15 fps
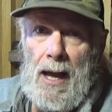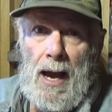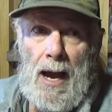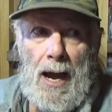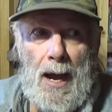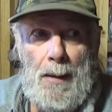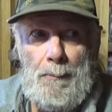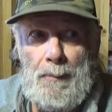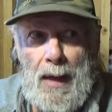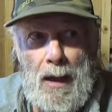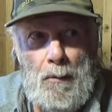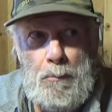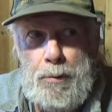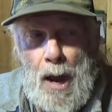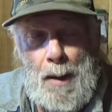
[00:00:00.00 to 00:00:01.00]

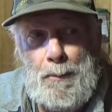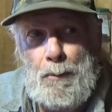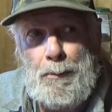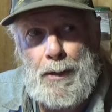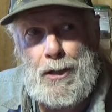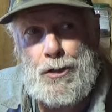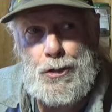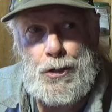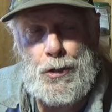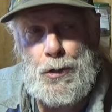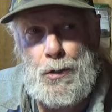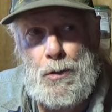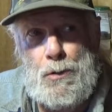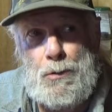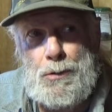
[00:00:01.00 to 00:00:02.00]
I'll probably
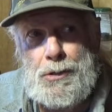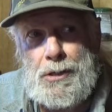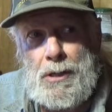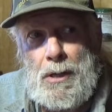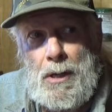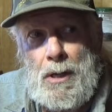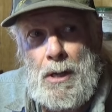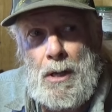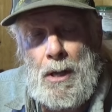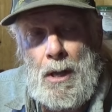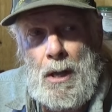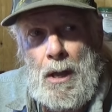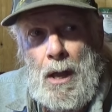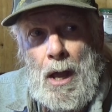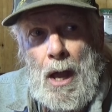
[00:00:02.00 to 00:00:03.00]
choose
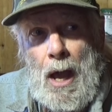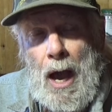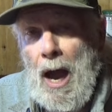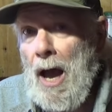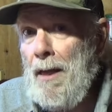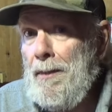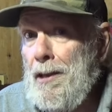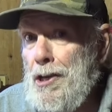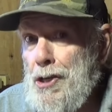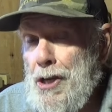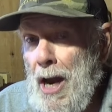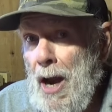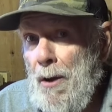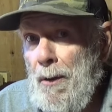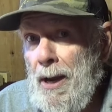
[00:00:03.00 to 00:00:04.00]
the
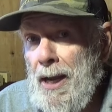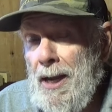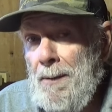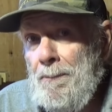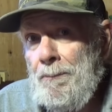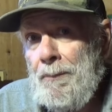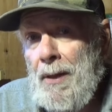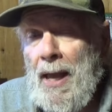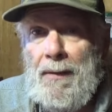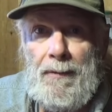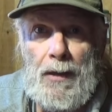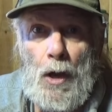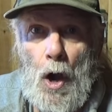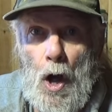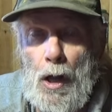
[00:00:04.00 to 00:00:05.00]
cherry and
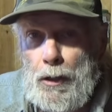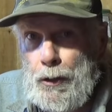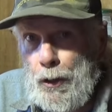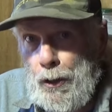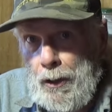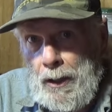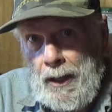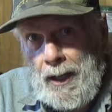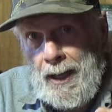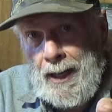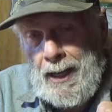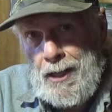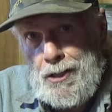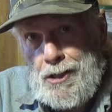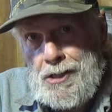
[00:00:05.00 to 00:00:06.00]
the alder
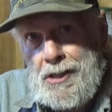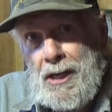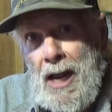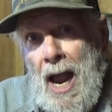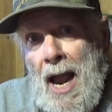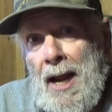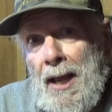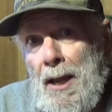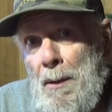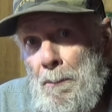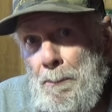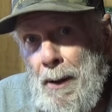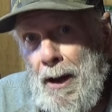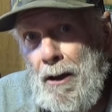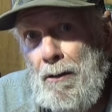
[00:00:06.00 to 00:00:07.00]
and just kind of
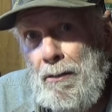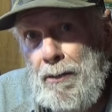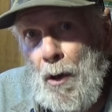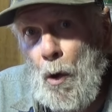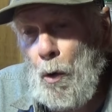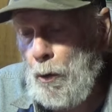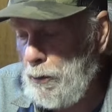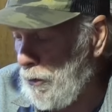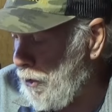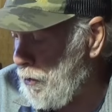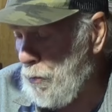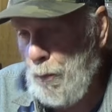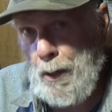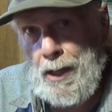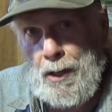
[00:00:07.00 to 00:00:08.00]
compare those
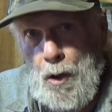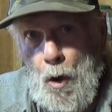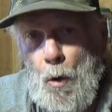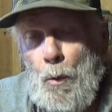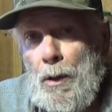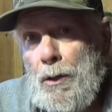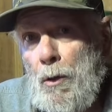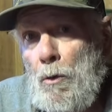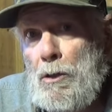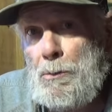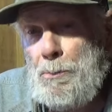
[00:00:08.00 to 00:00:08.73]
because we know what those